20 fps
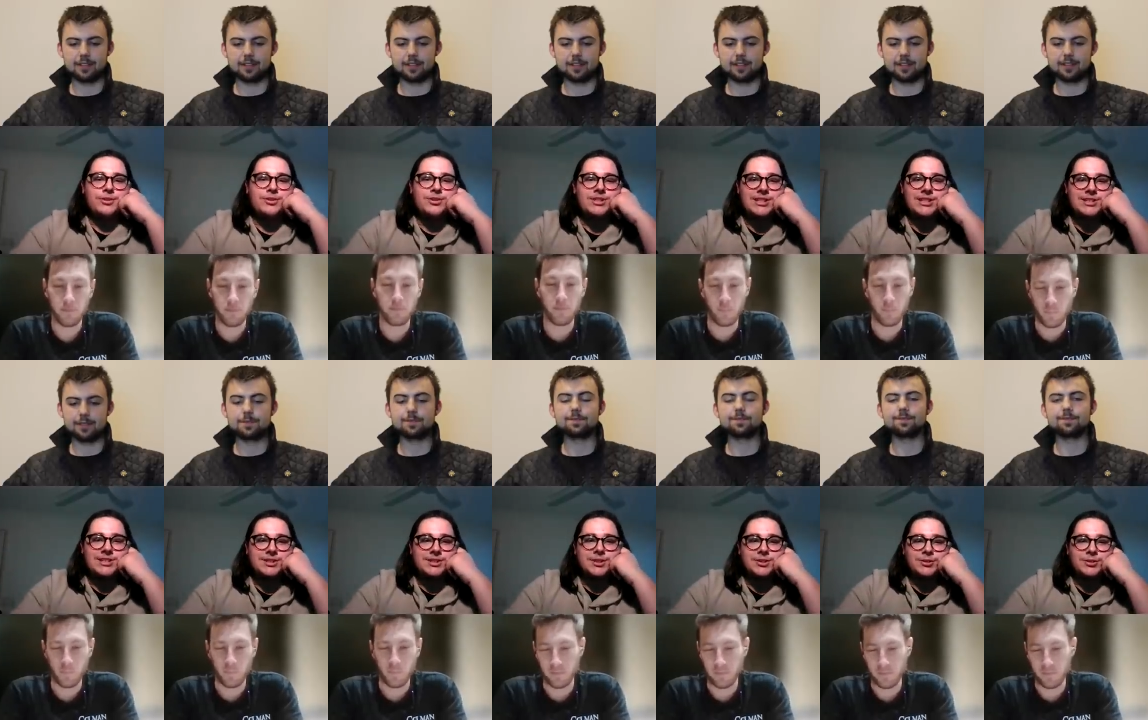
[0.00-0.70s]
Speaker 1: sixes
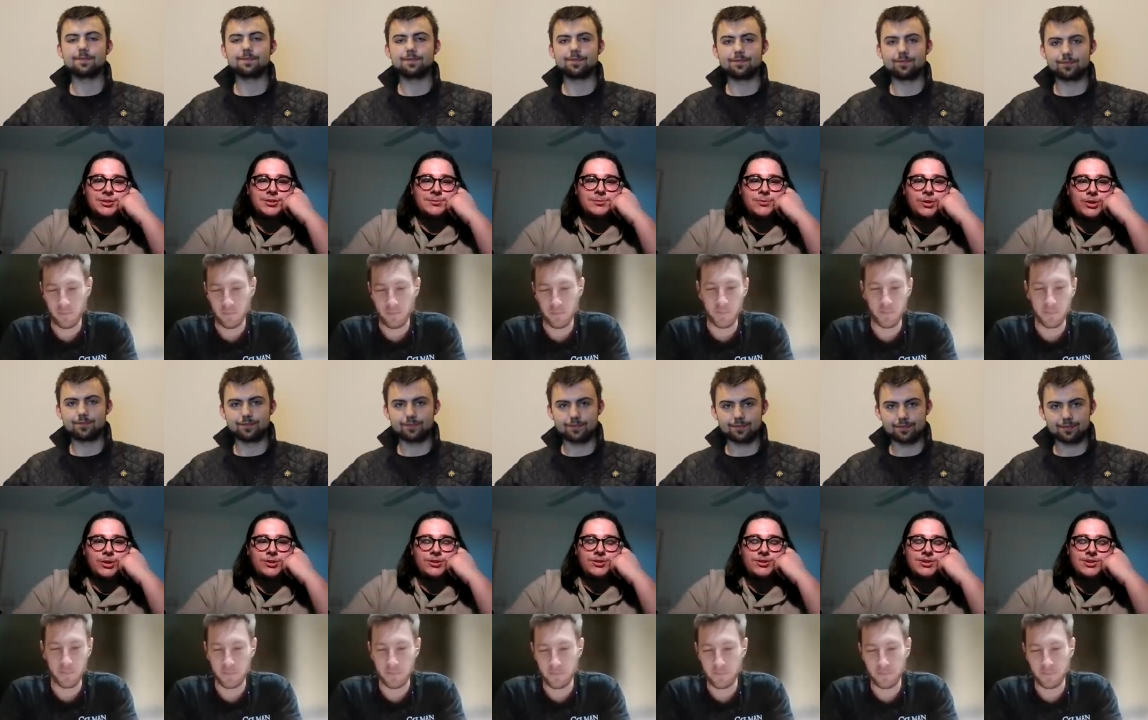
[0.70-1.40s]
to do some
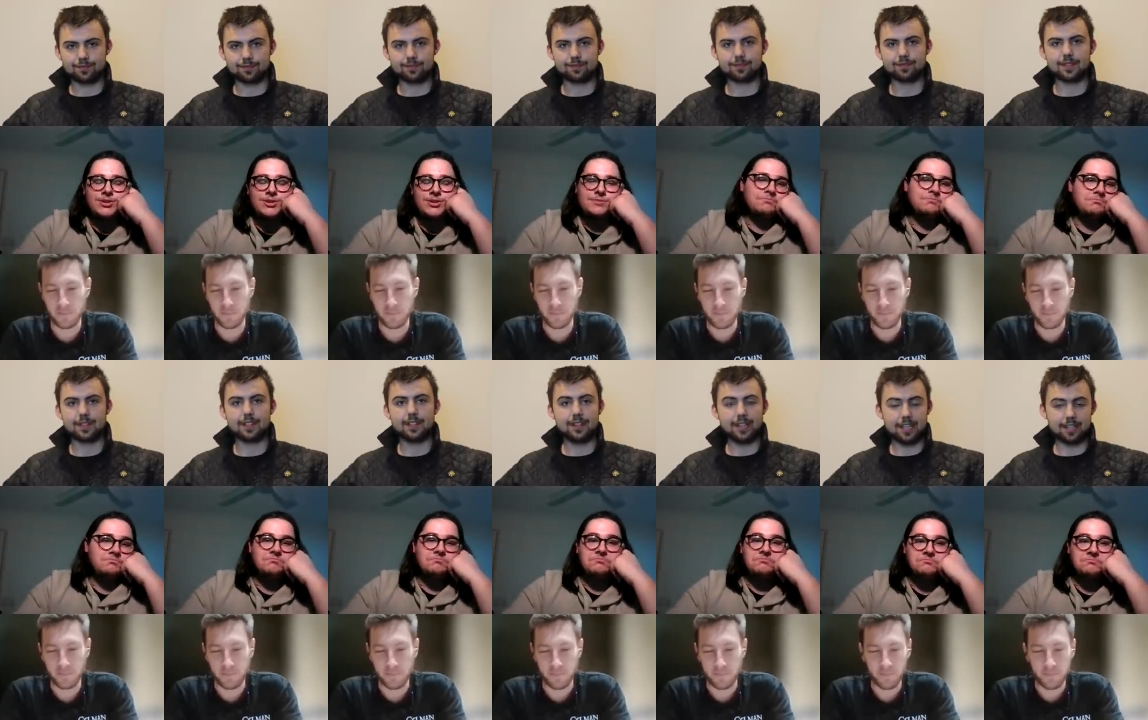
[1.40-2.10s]
wounds.
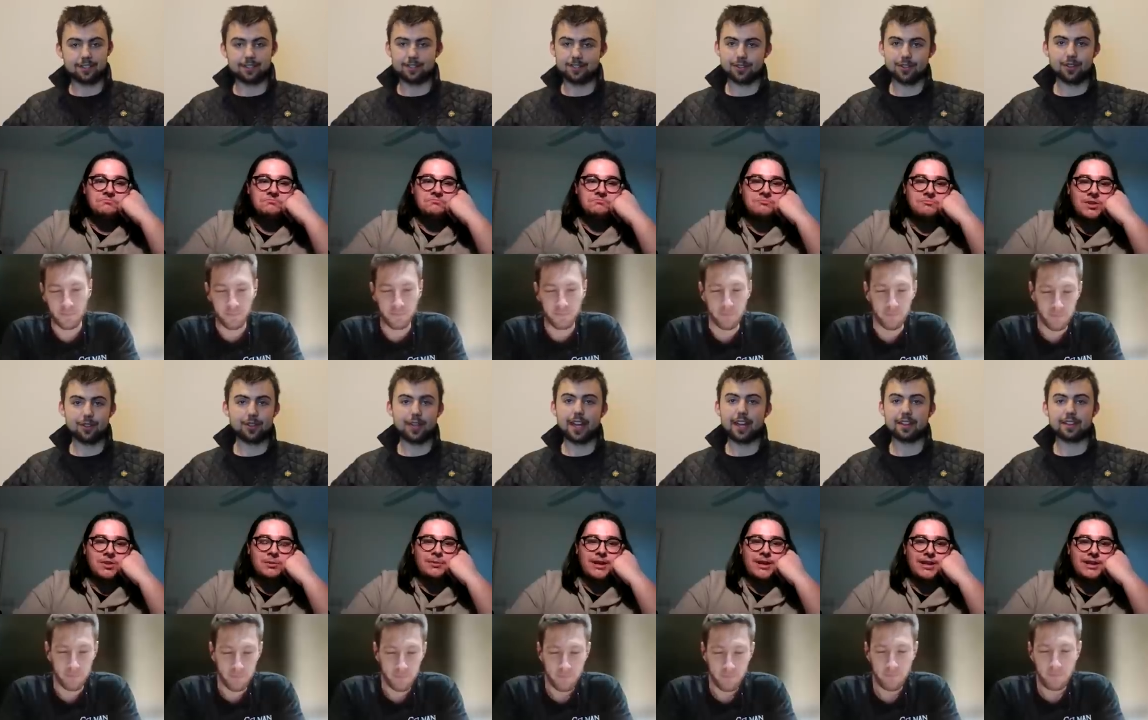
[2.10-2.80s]
Speaker 2: That's true.
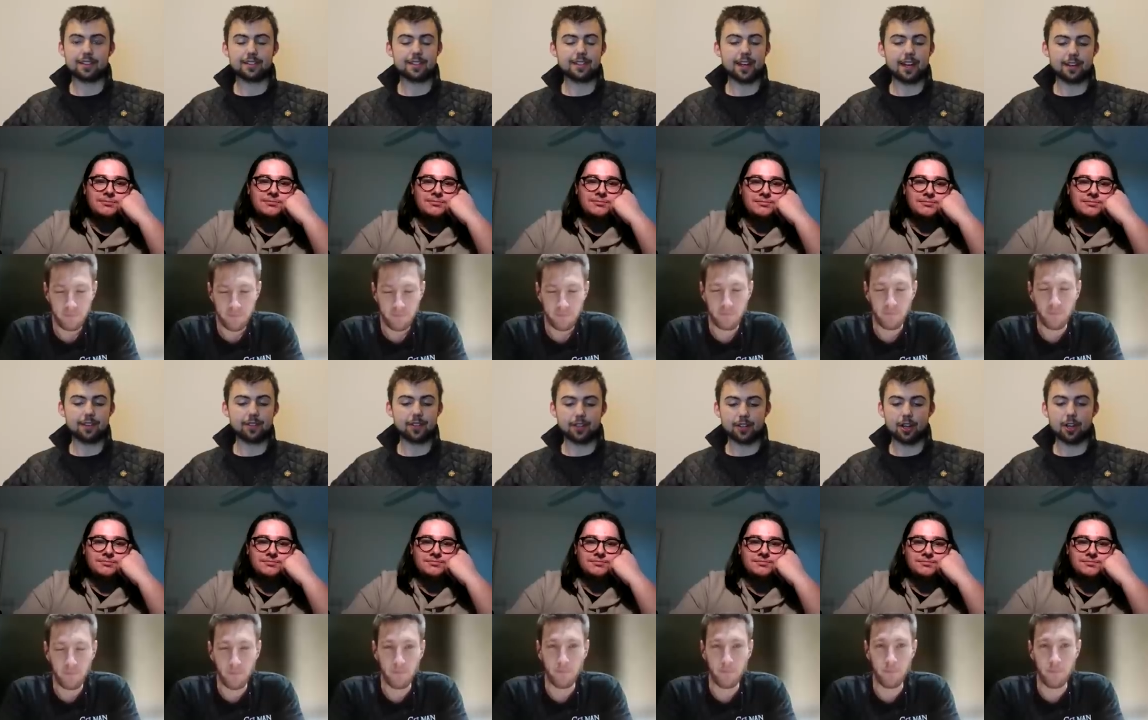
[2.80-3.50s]
Man. Yeah, at the start of
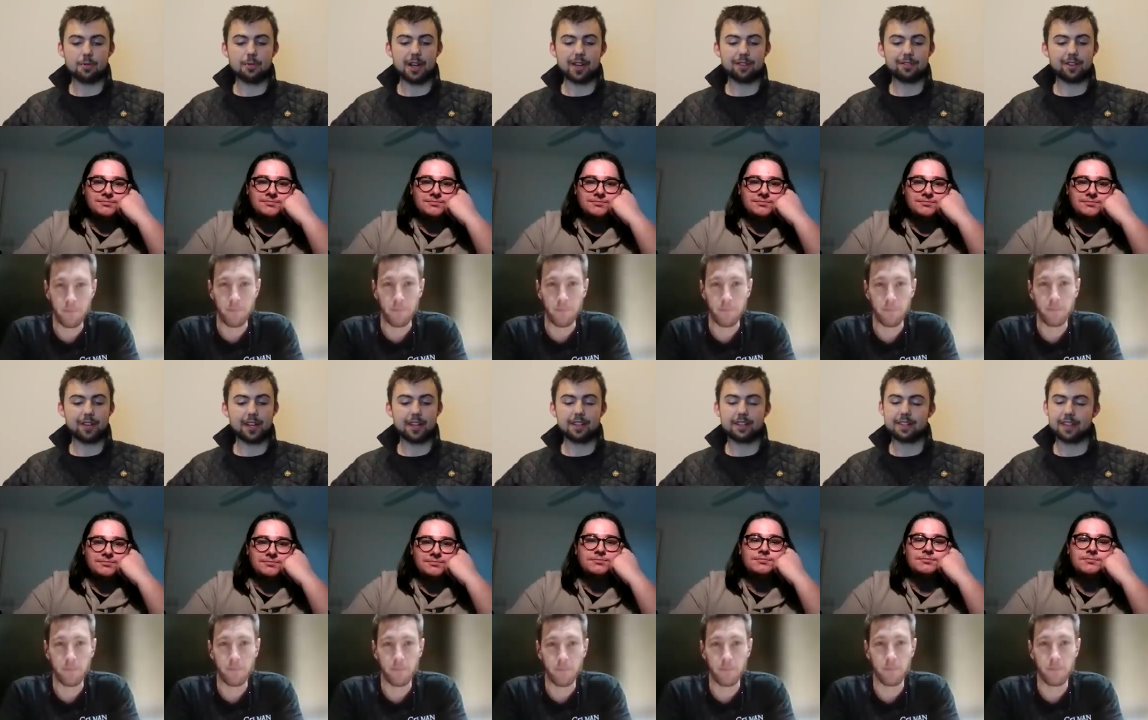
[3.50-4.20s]
the combat
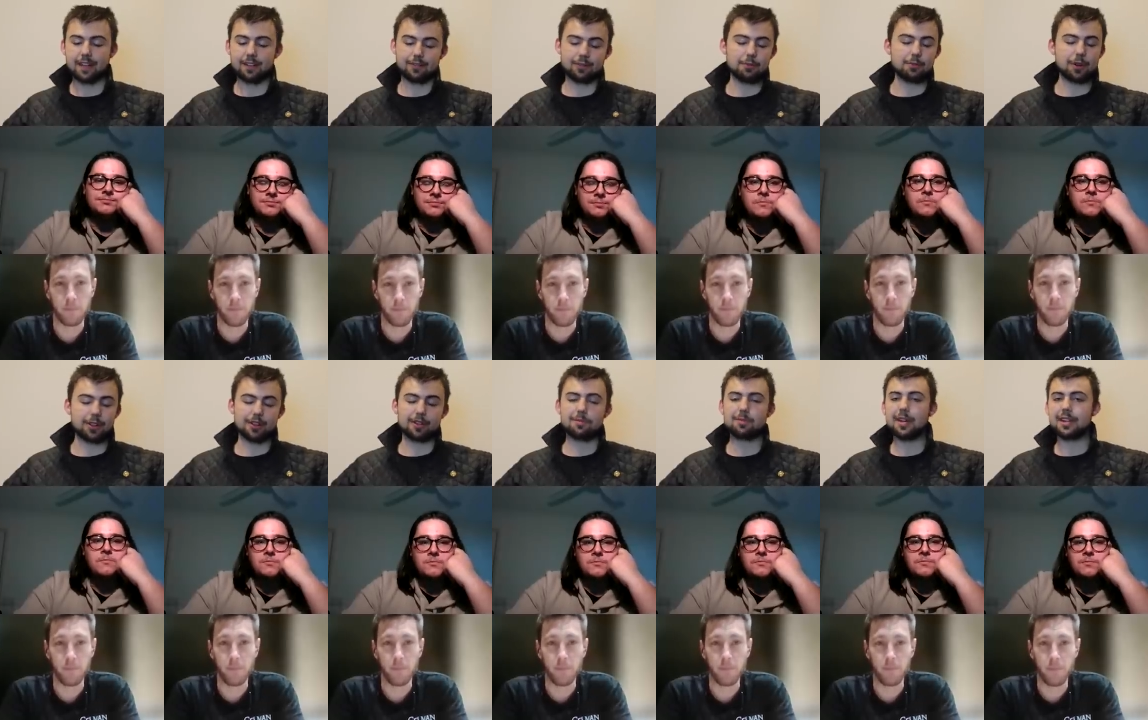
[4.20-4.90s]
phase, every
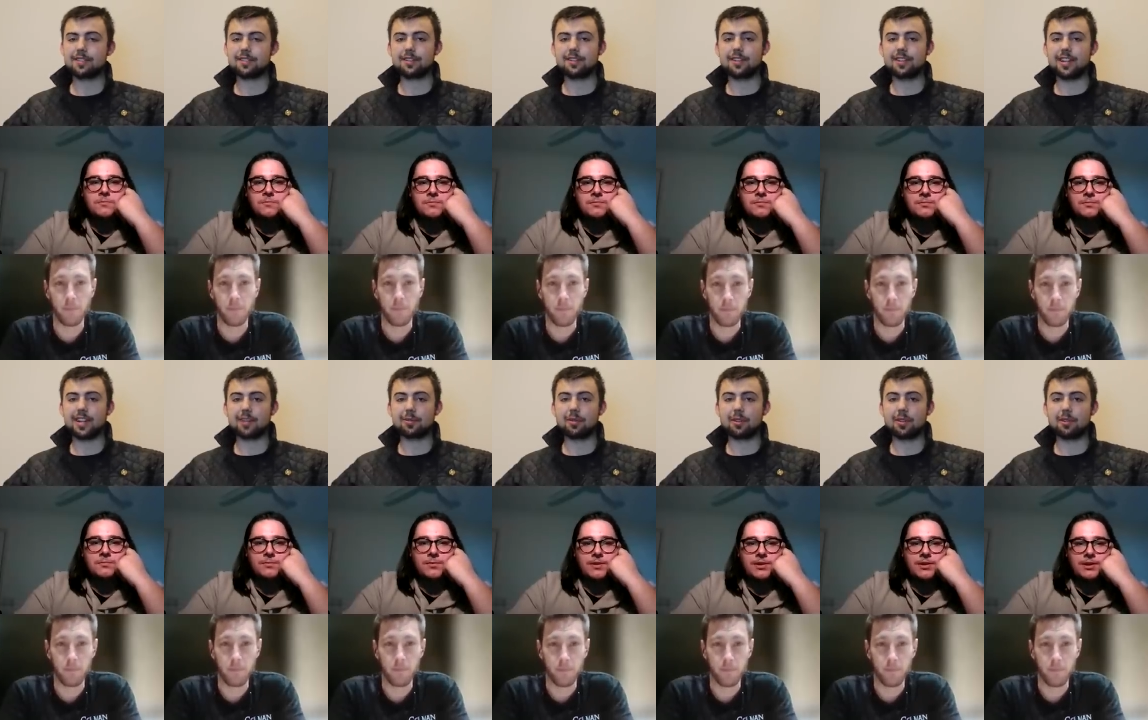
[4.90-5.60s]
model in base
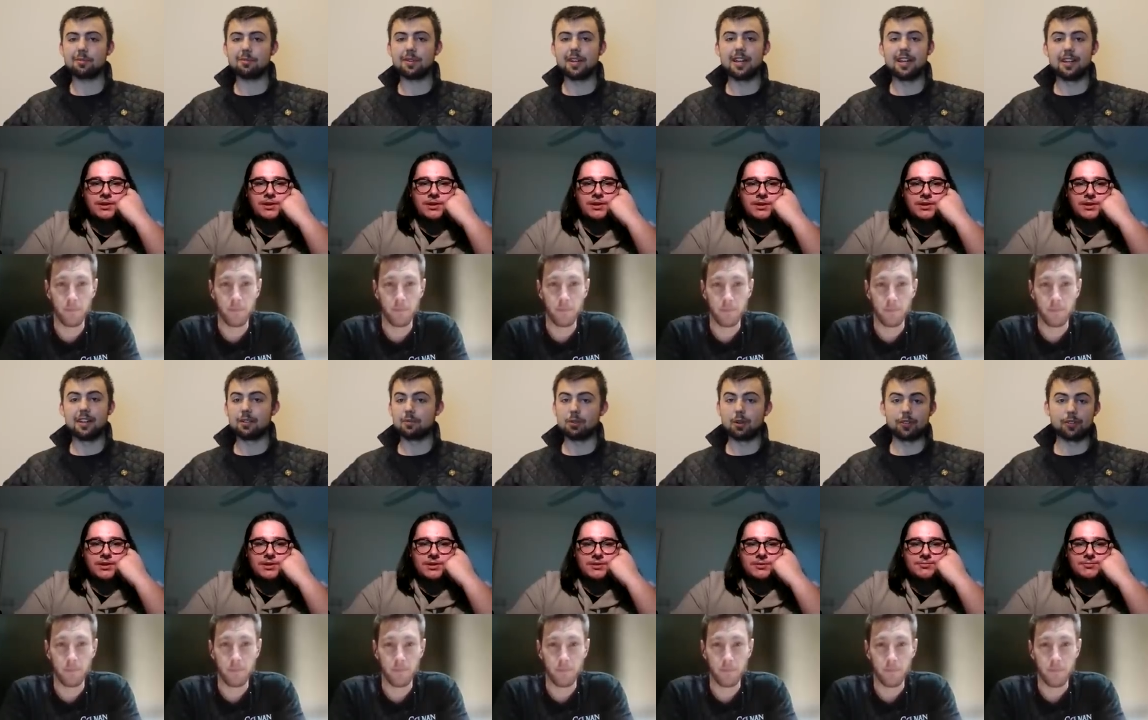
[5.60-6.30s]
contact with him
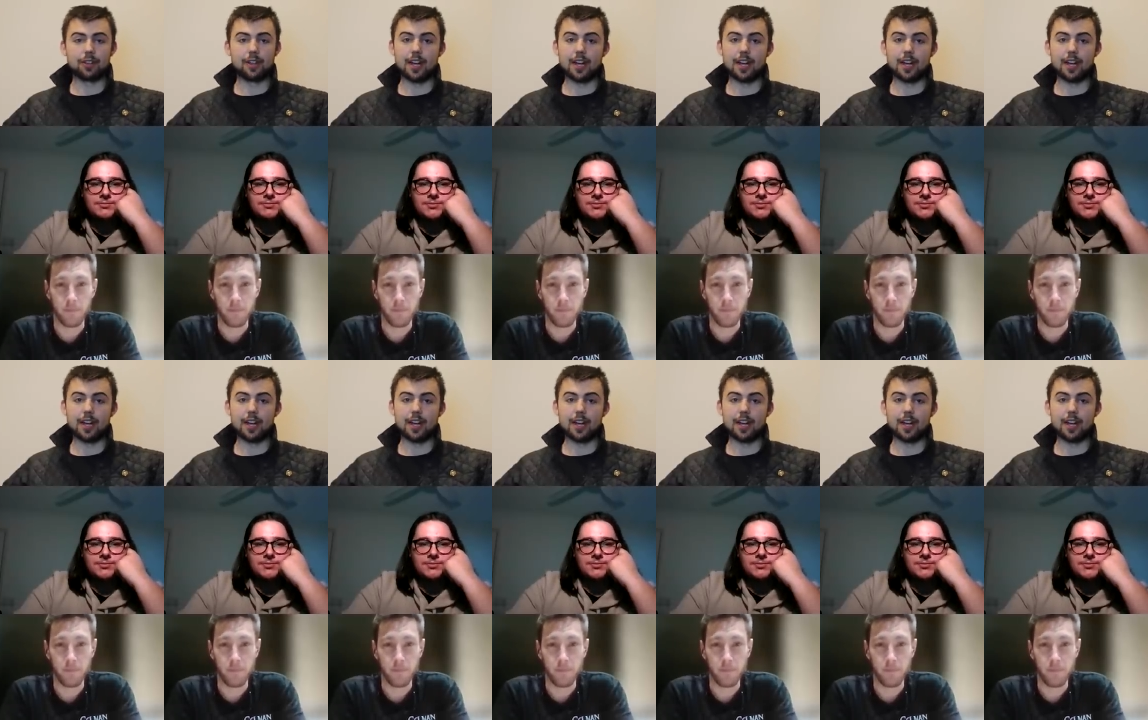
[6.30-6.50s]
rolls a